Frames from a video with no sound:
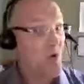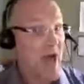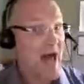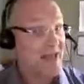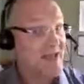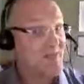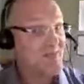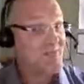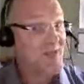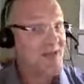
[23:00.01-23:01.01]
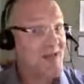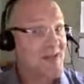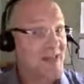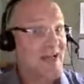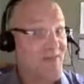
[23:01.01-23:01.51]
column.
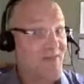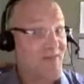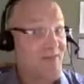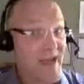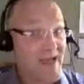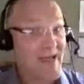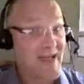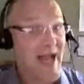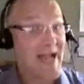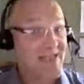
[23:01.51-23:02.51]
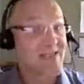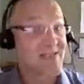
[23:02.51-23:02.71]
Like if I right click, I could